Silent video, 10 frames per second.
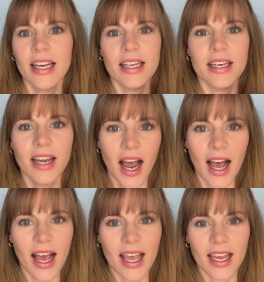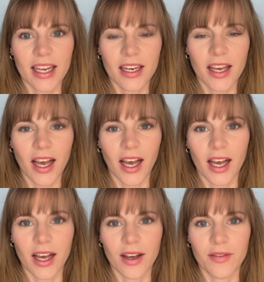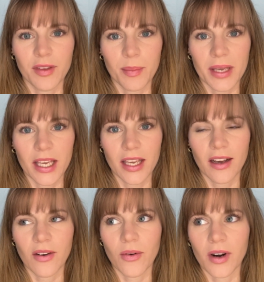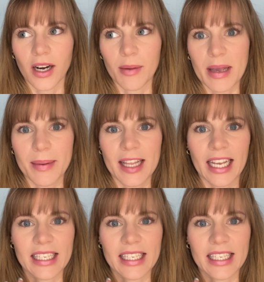9 VB or maybe like a